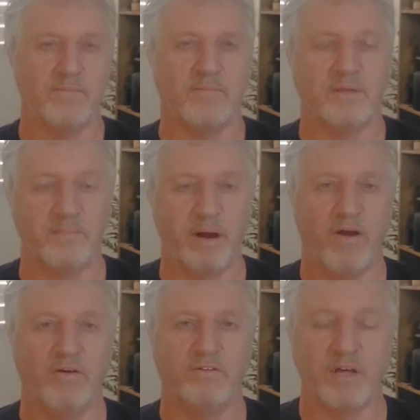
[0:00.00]

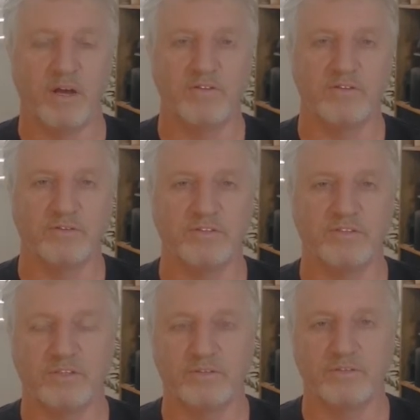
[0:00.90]
impose those sorts of
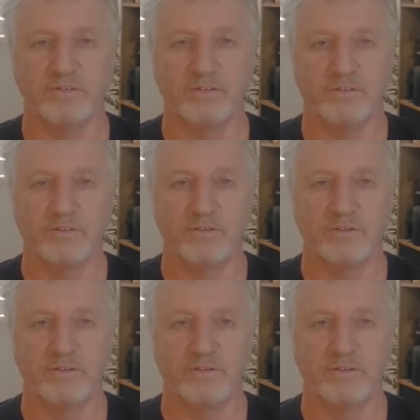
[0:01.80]
skills